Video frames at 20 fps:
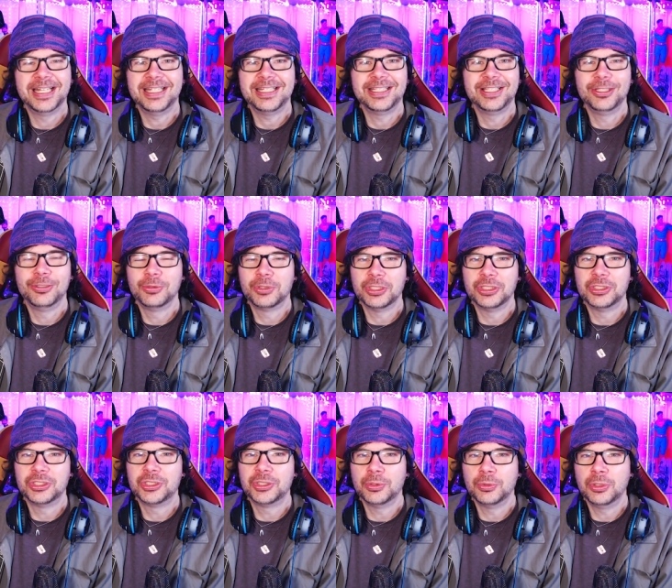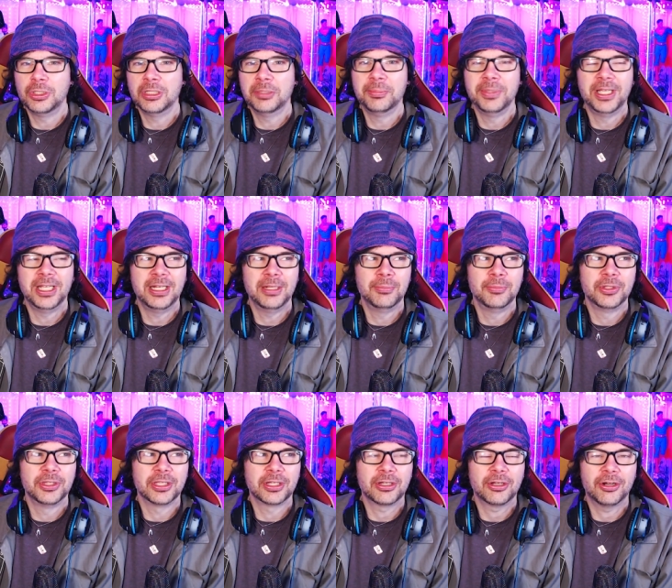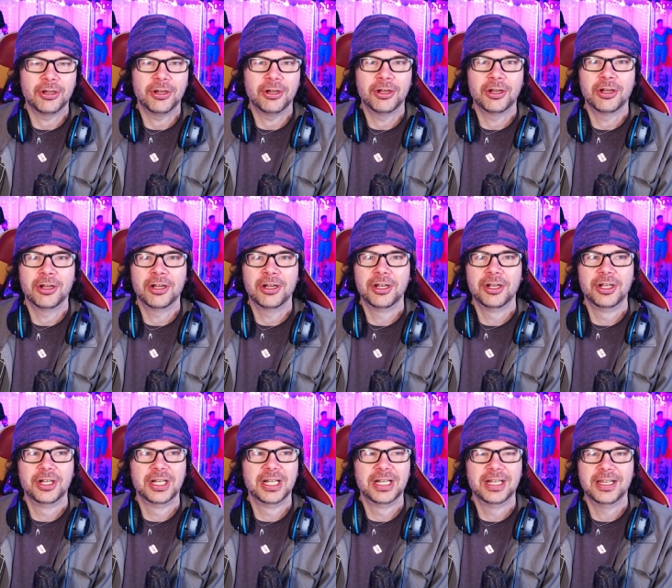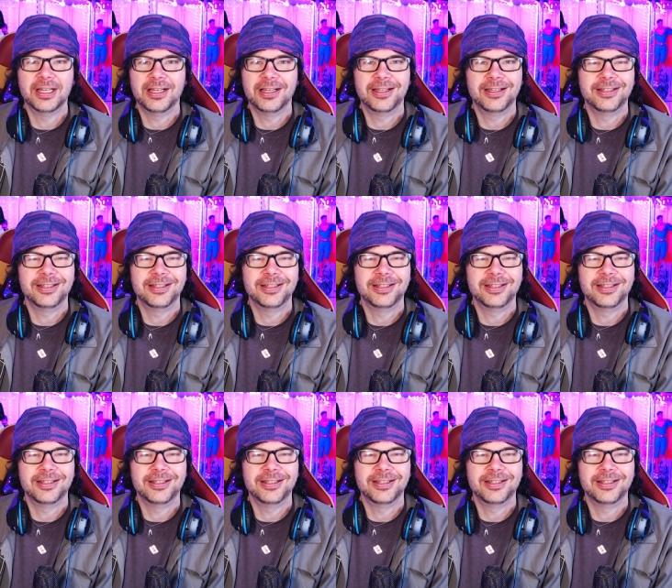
you could shoot him, hit him with a car, uh,